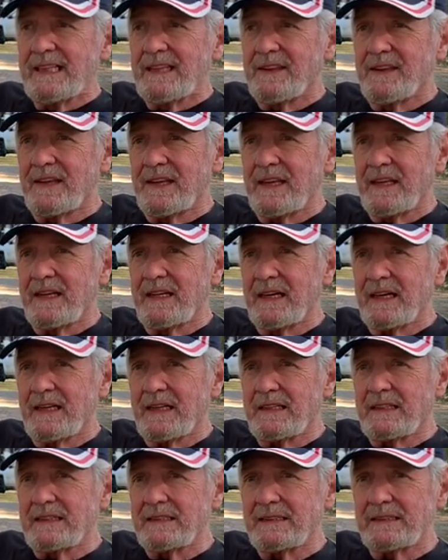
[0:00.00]
The, uh,
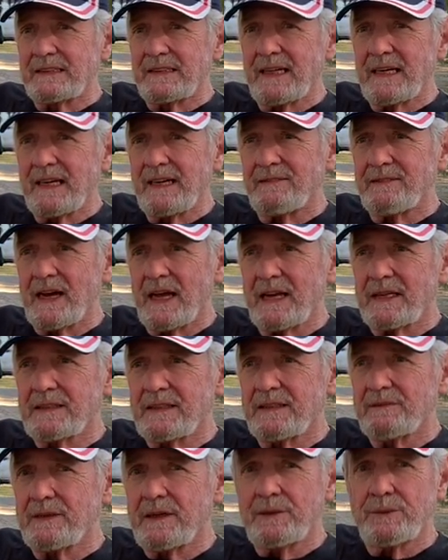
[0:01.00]
they have an
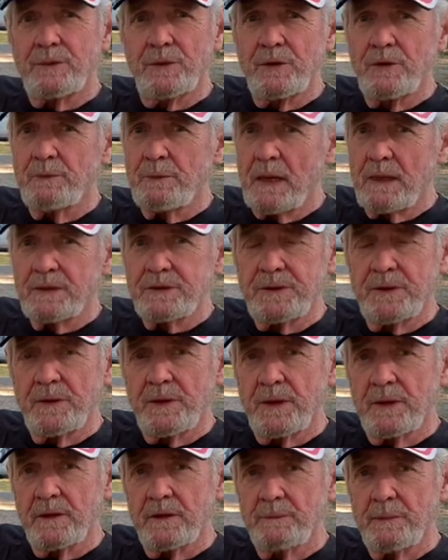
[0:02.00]
activity room. I'll show you
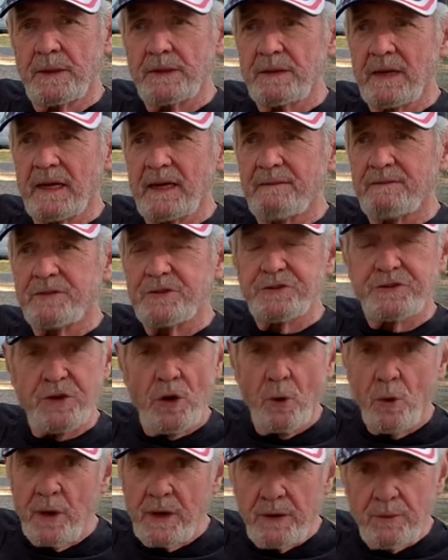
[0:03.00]
a little bit. They have
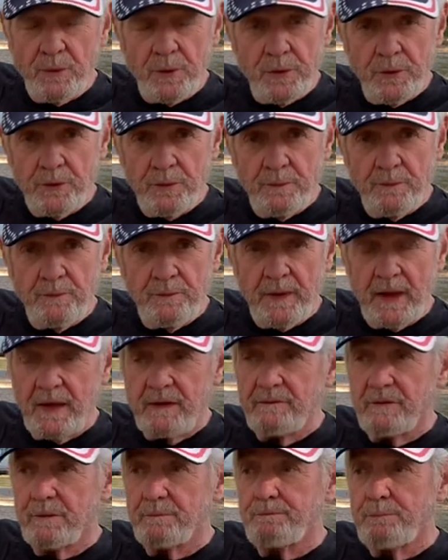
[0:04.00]
sewing room. They have
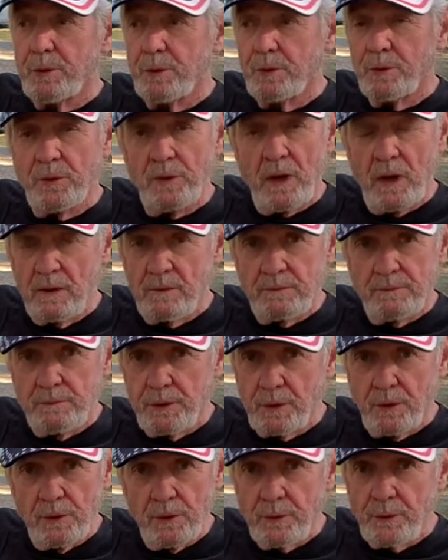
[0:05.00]
a pool,
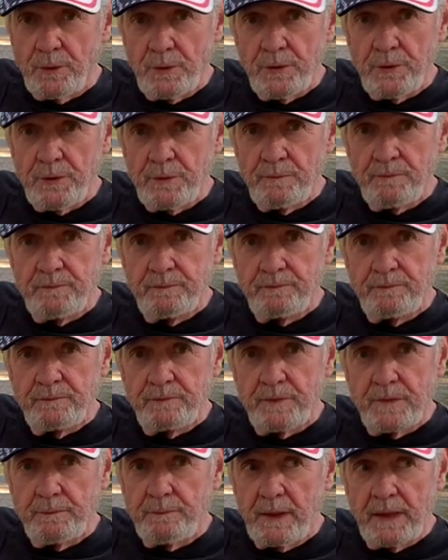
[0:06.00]
pool room.
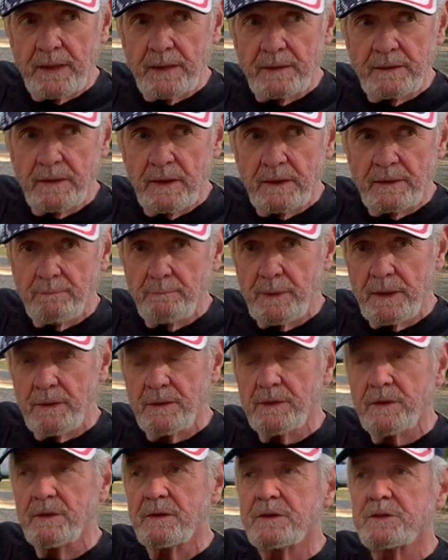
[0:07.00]
They play uh,
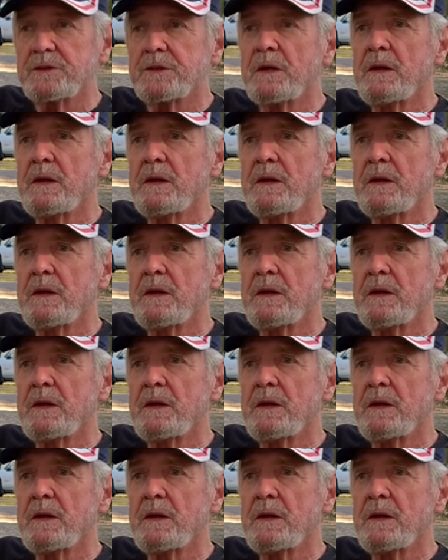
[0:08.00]
billiards.